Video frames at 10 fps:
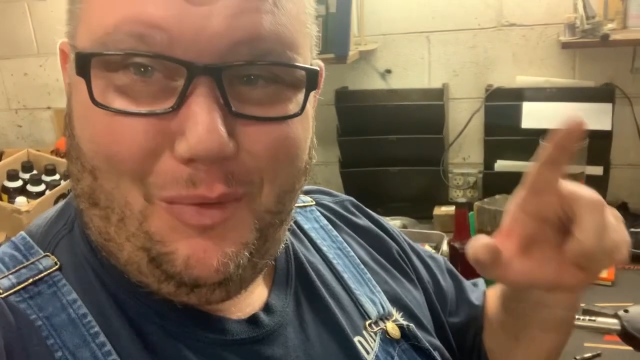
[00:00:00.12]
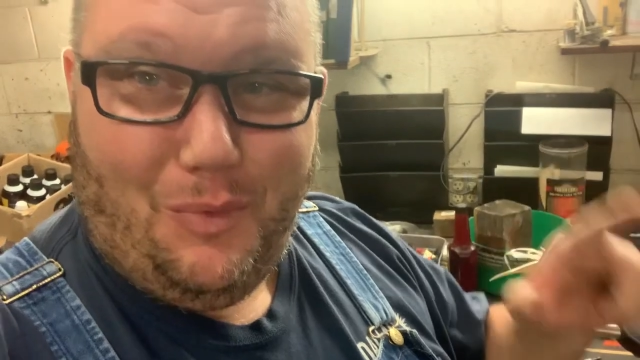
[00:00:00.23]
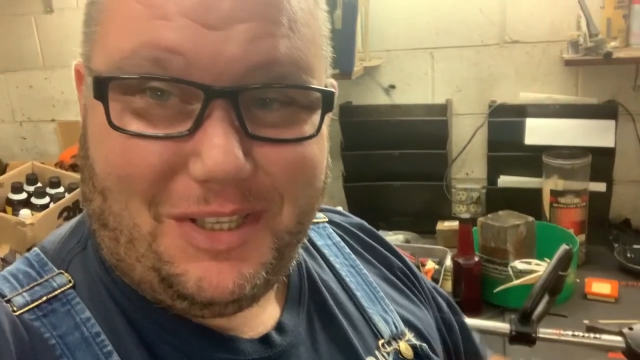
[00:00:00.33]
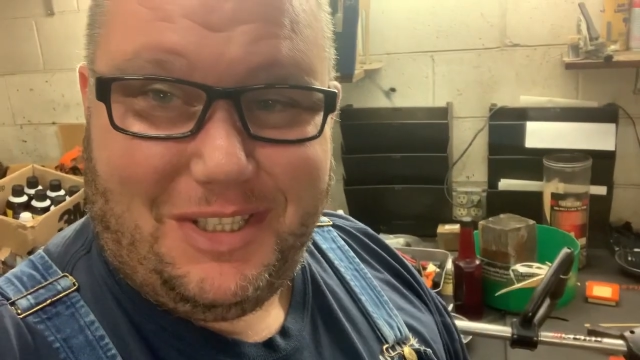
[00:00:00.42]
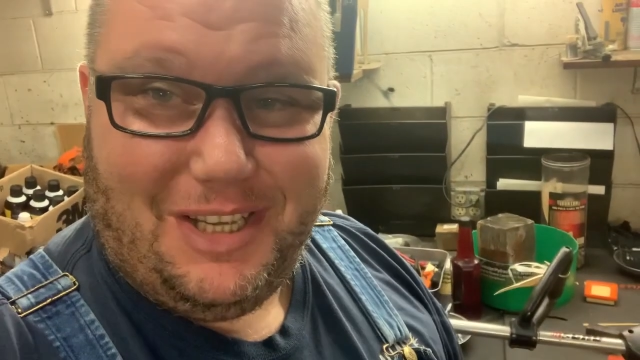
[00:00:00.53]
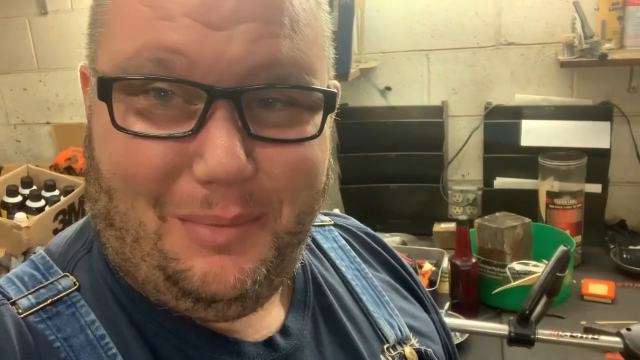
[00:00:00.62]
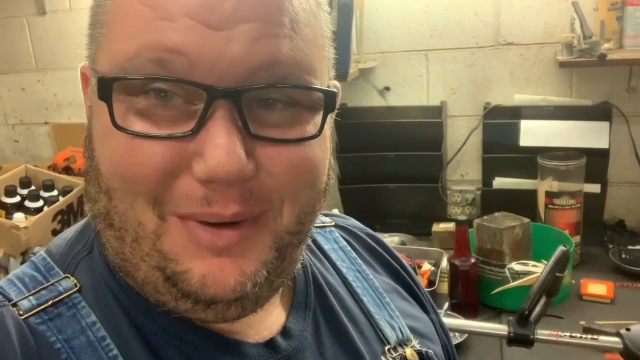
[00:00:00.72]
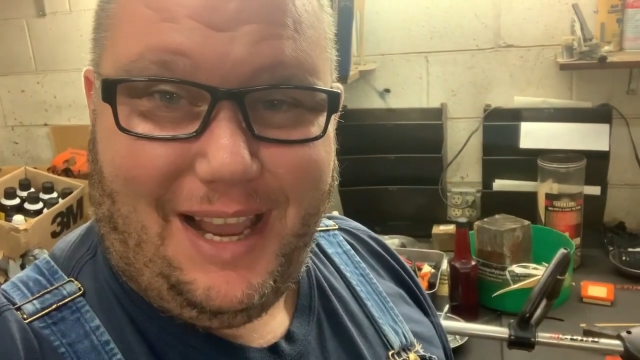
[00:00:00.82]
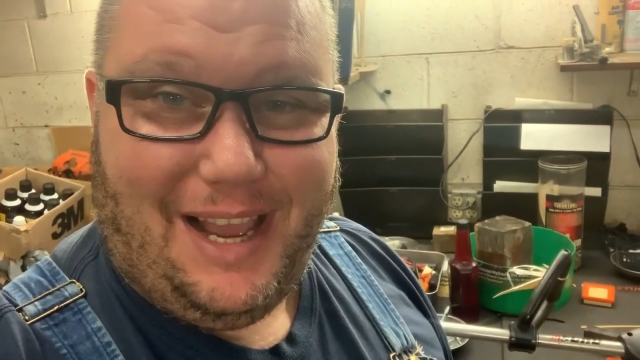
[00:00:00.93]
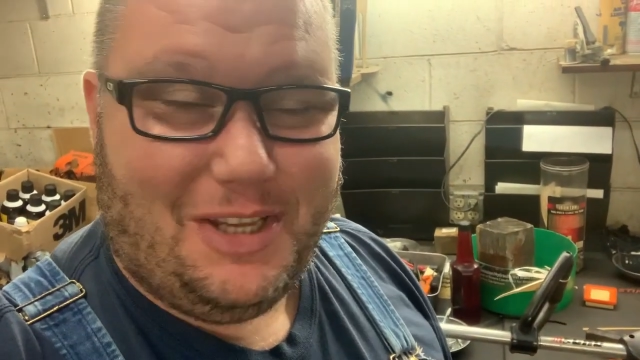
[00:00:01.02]
what's up
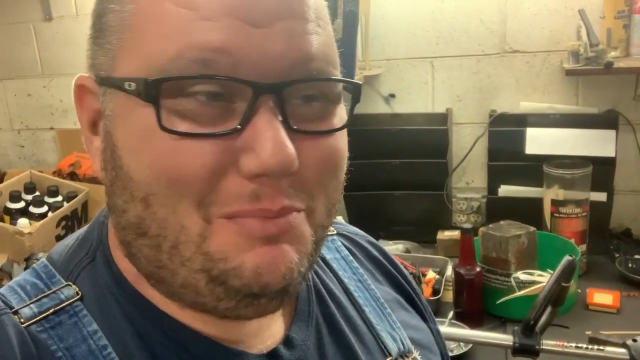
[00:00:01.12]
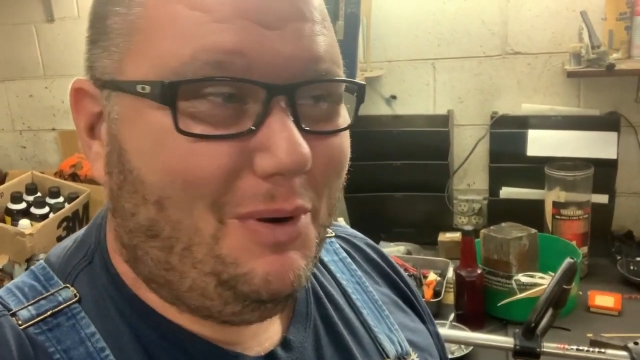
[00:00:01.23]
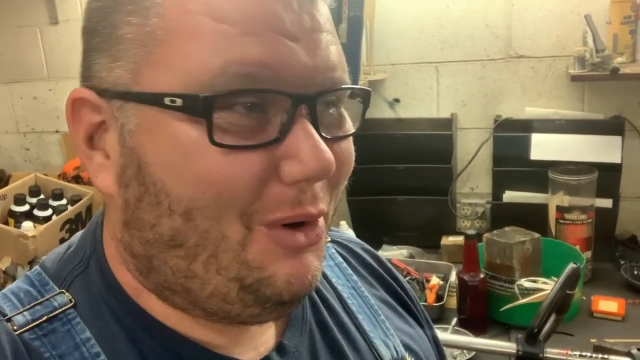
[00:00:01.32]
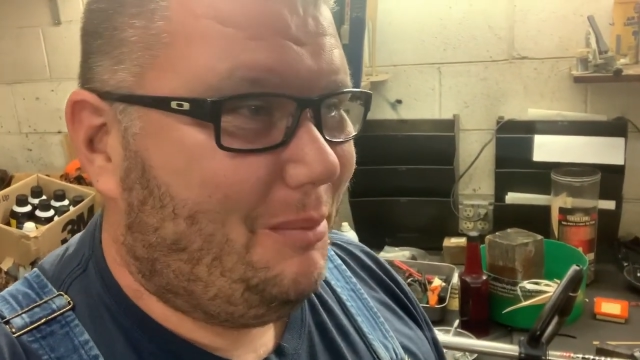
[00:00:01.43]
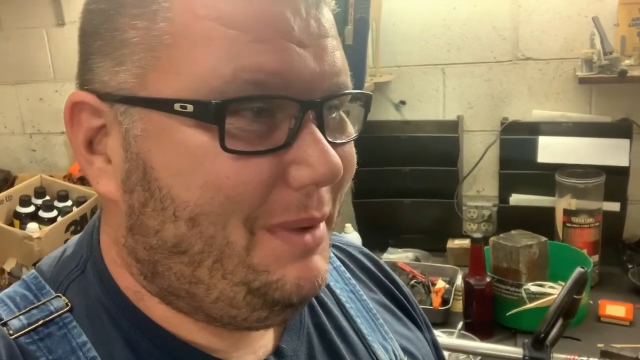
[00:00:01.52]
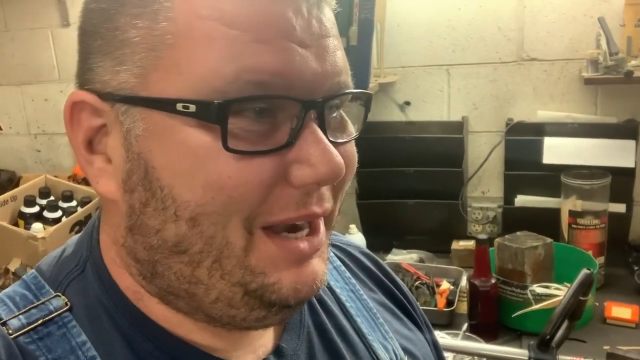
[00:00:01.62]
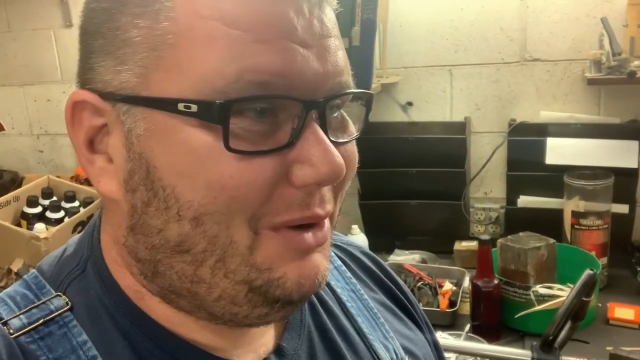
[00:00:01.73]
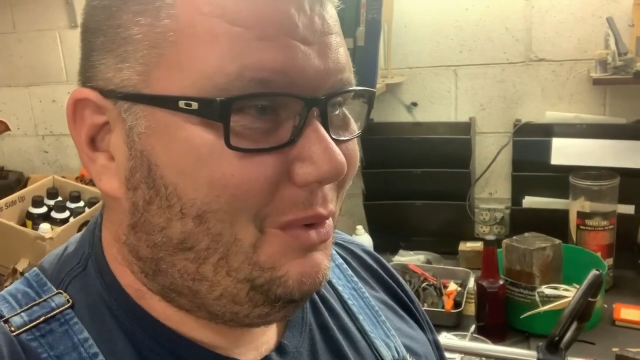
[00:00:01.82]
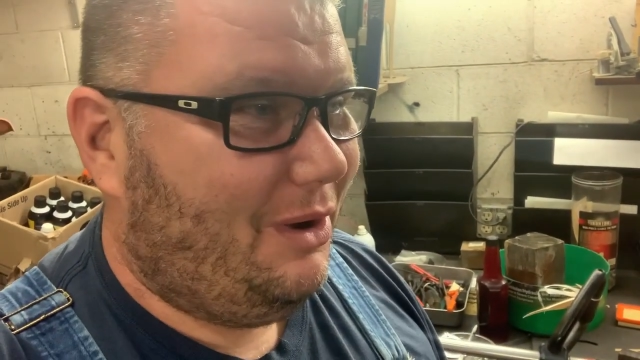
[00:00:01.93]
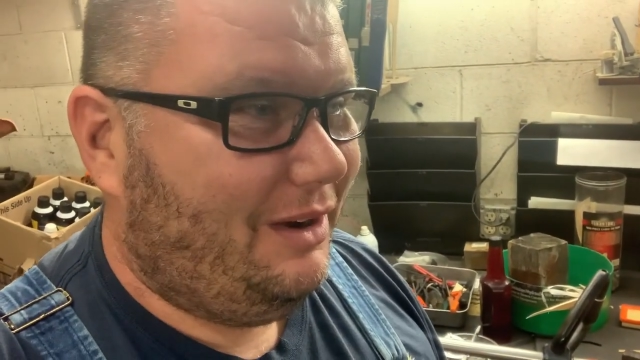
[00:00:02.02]
guys? Mower Medic
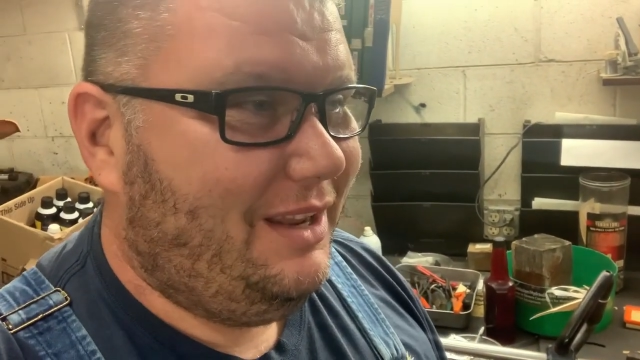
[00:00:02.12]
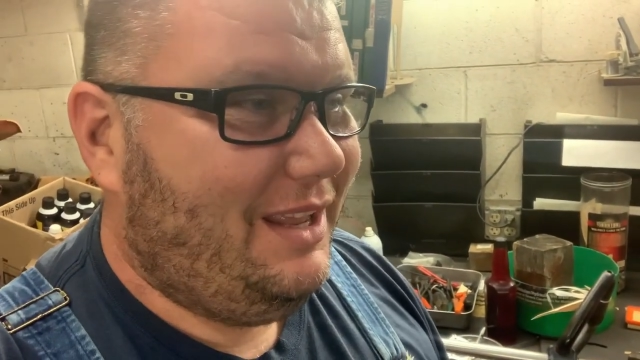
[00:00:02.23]
1.